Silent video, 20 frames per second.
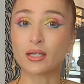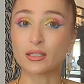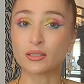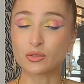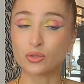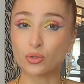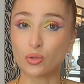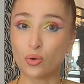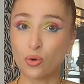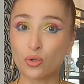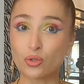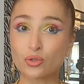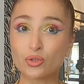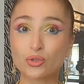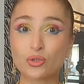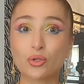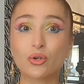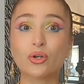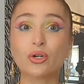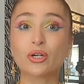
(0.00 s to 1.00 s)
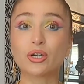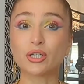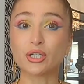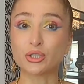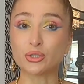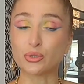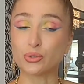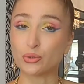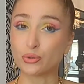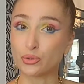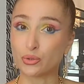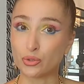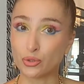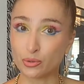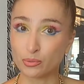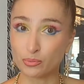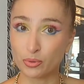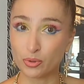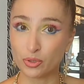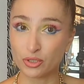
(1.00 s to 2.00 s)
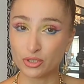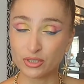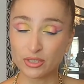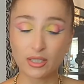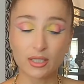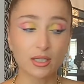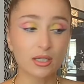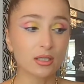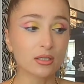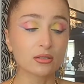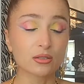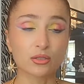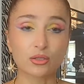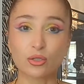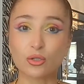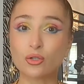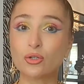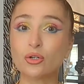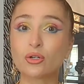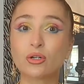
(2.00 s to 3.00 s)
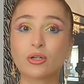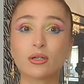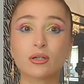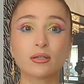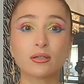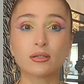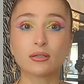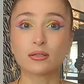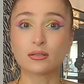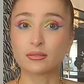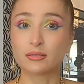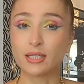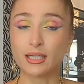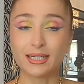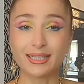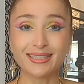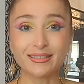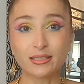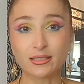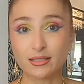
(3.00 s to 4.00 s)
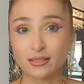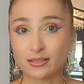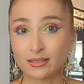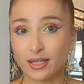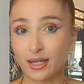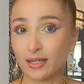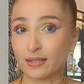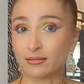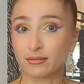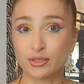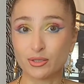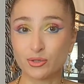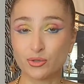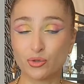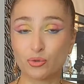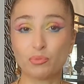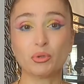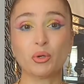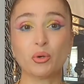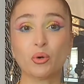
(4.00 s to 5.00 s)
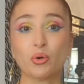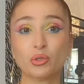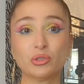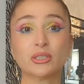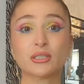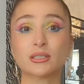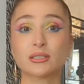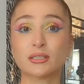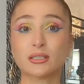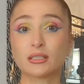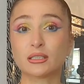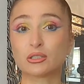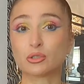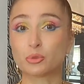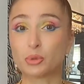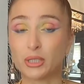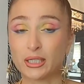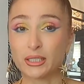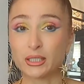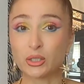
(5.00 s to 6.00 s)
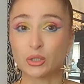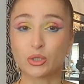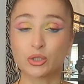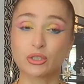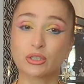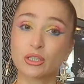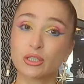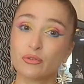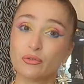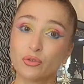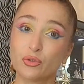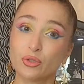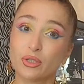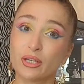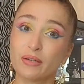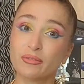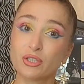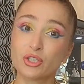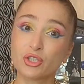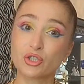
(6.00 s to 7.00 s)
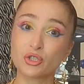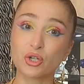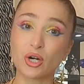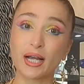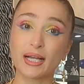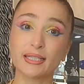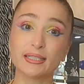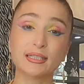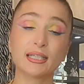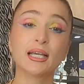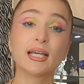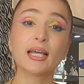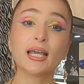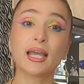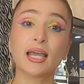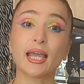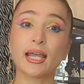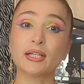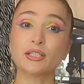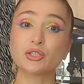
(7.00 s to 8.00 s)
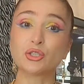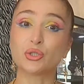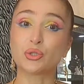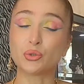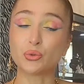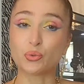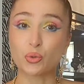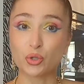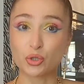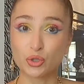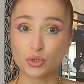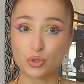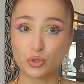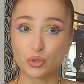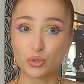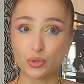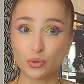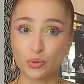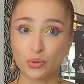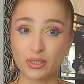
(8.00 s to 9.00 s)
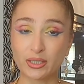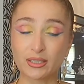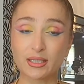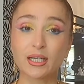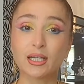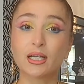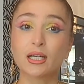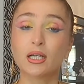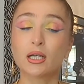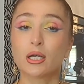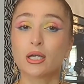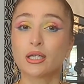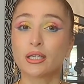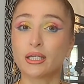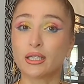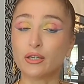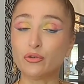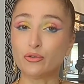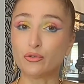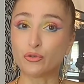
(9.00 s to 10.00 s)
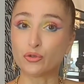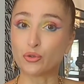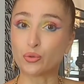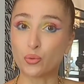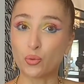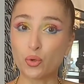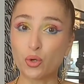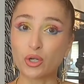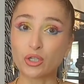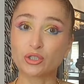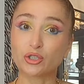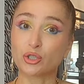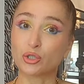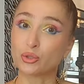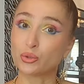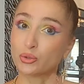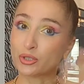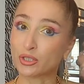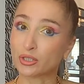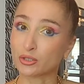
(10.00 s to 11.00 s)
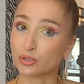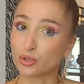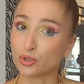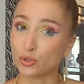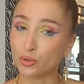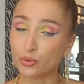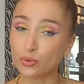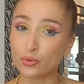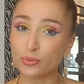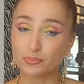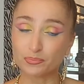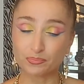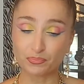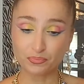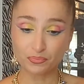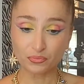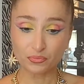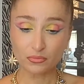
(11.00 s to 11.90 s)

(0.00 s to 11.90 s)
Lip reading: It also reduce your pores. So the list is endless, to be honest. It's really good. If you never tried and you want to do it, if you want, you can do,